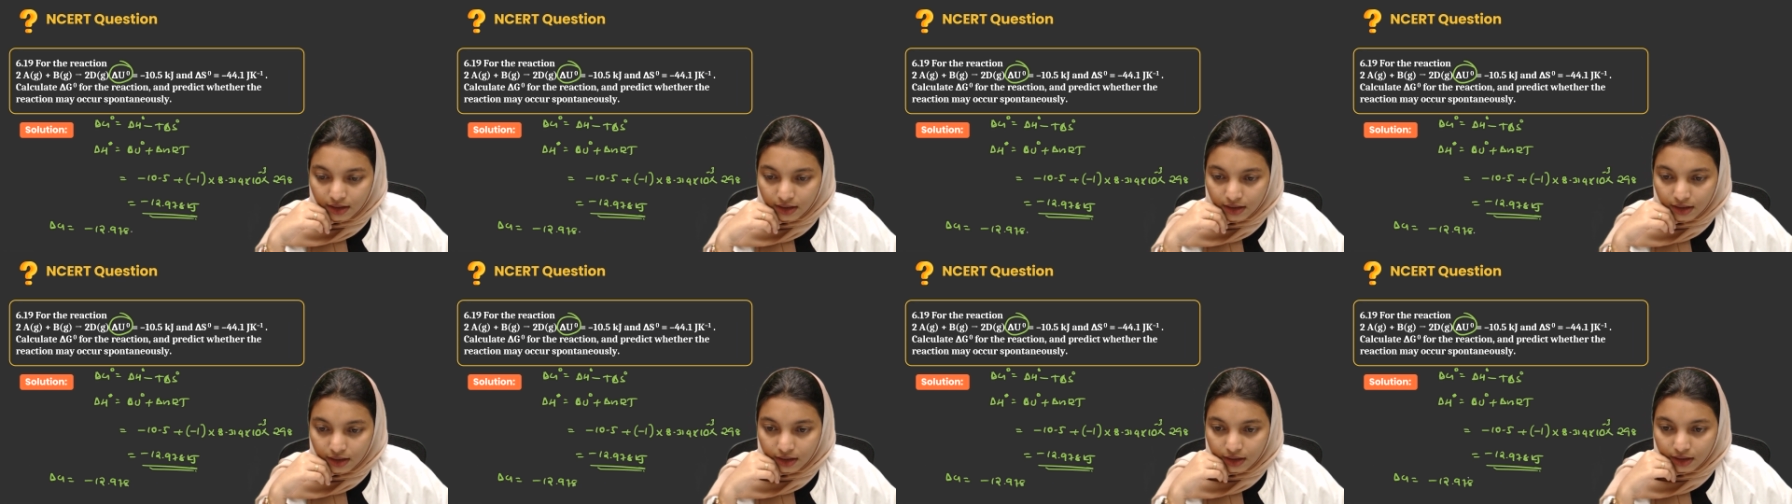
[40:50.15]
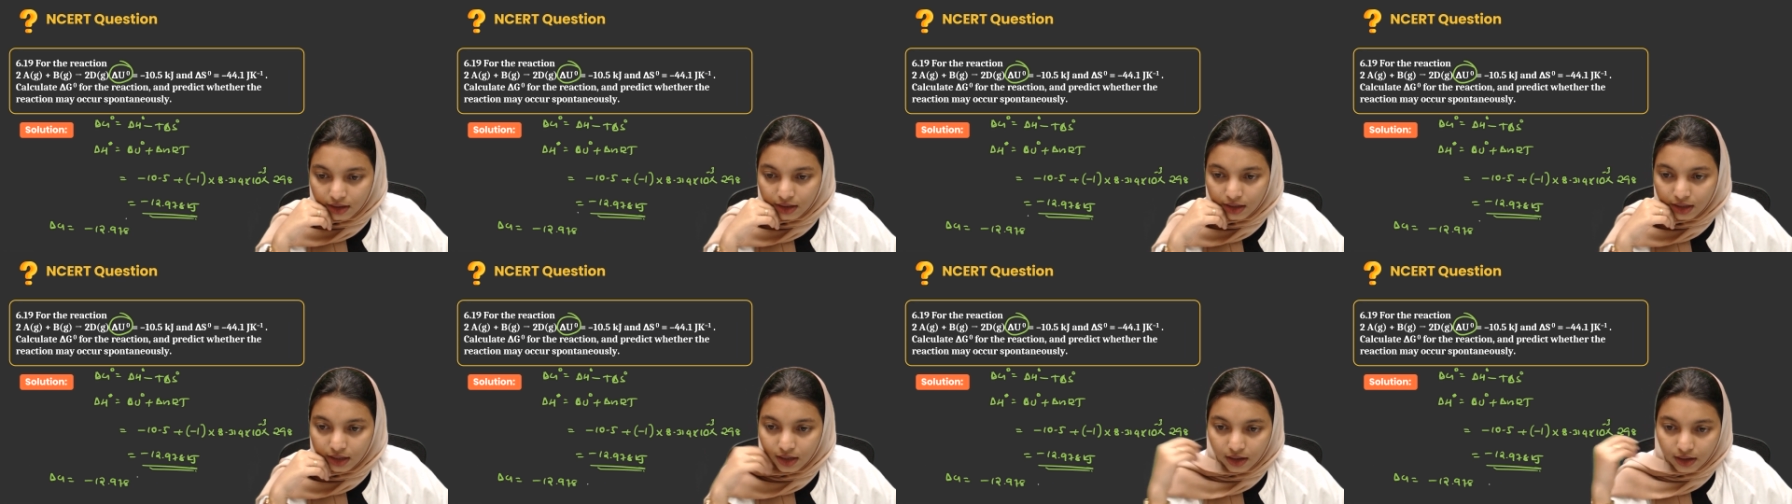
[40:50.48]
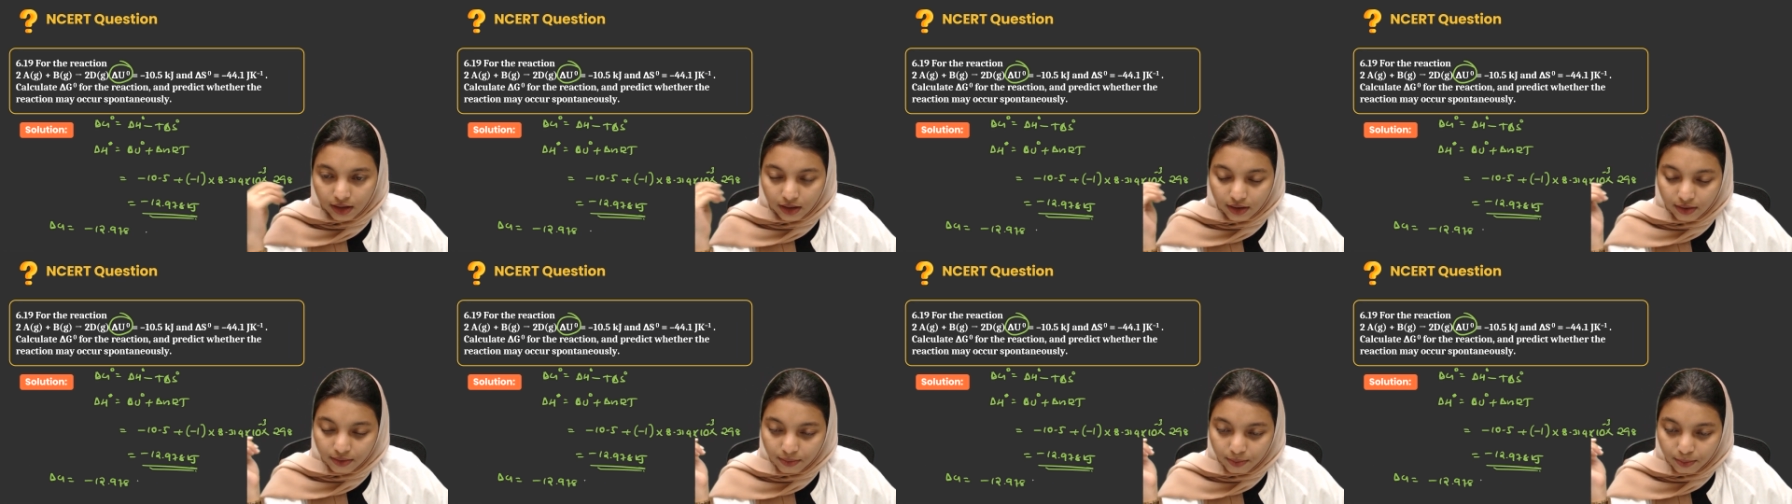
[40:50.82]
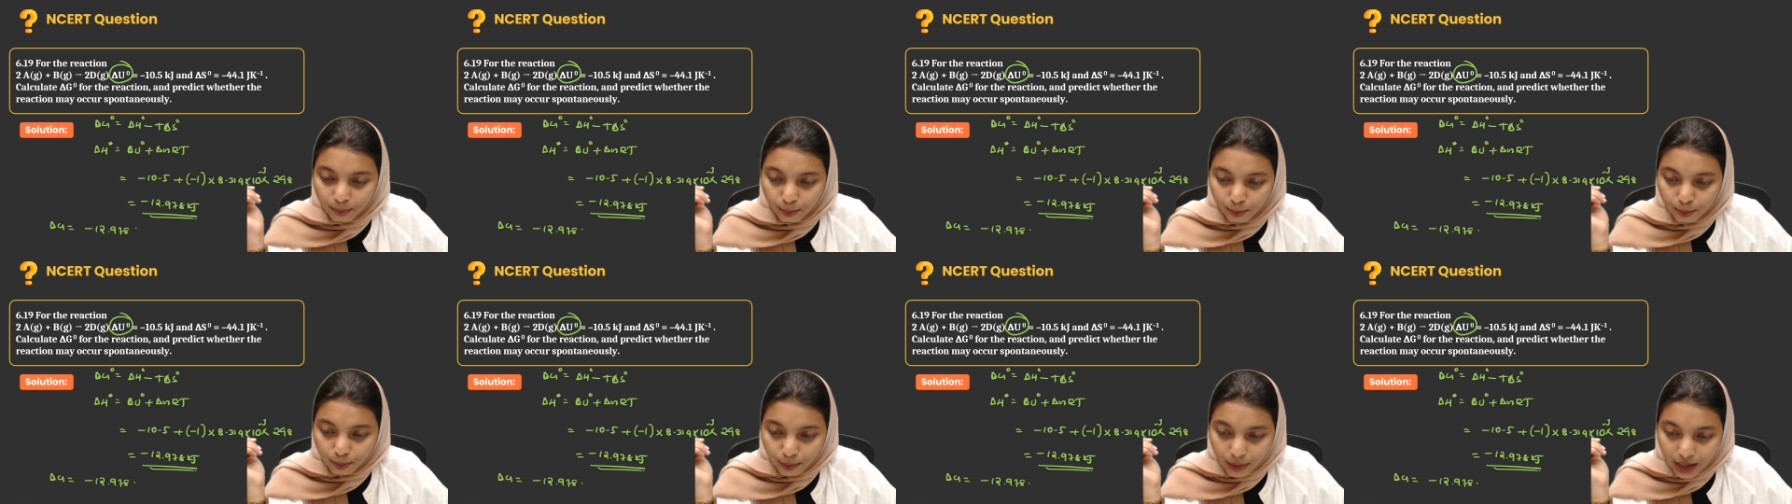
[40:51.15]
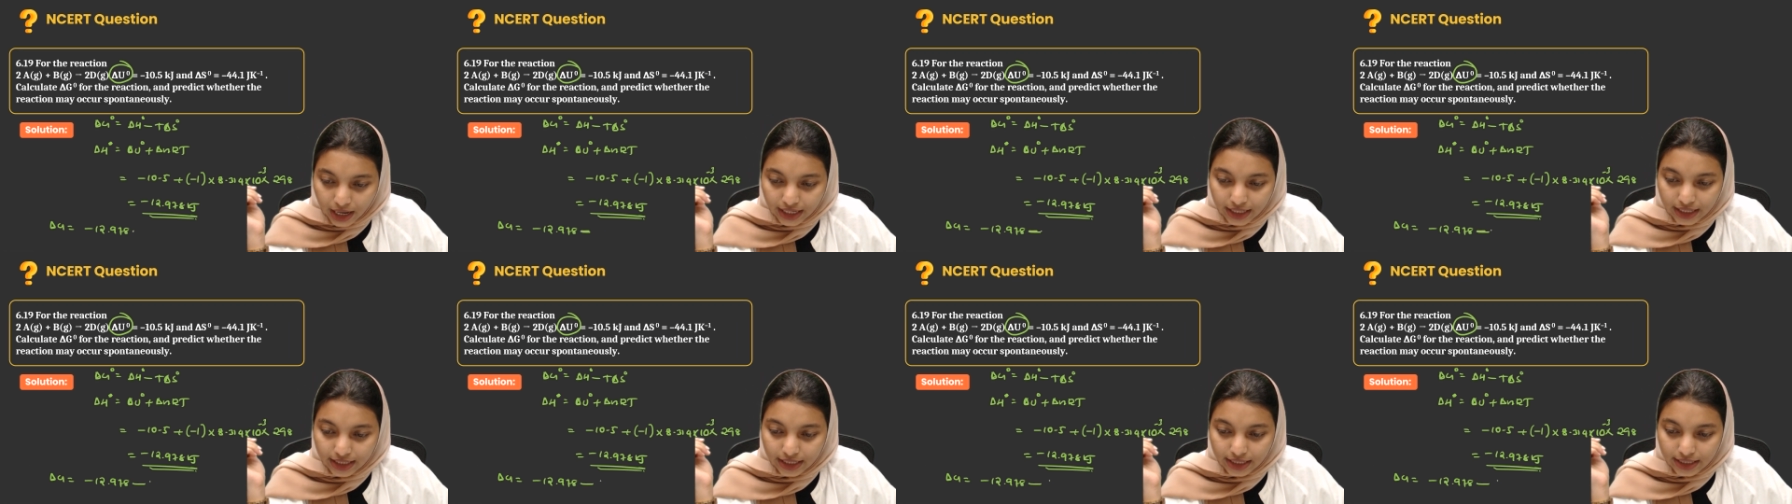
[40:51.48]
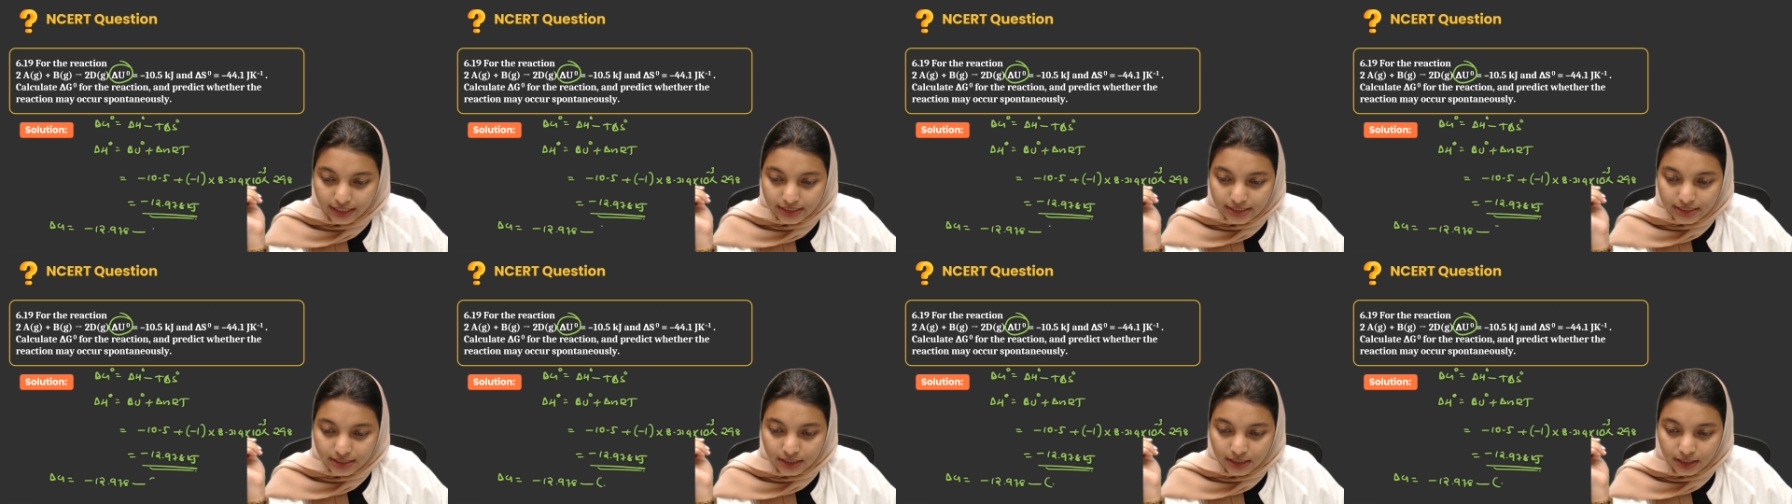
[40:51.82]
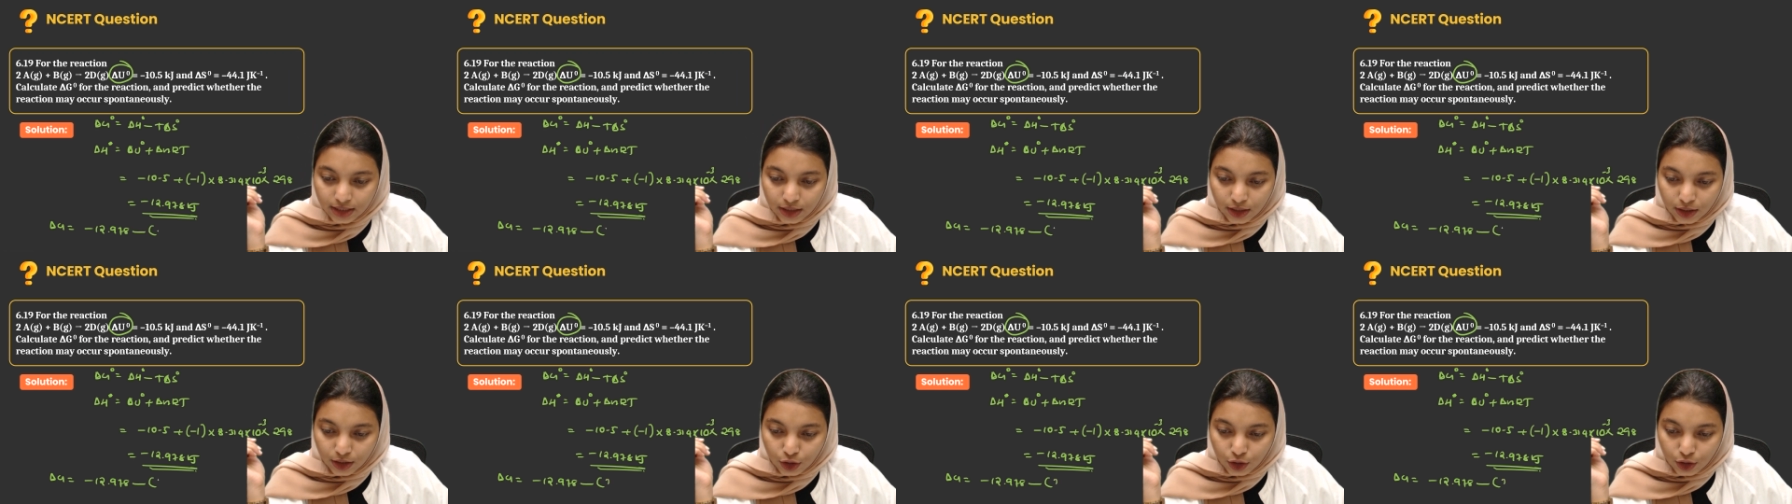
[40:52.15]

minus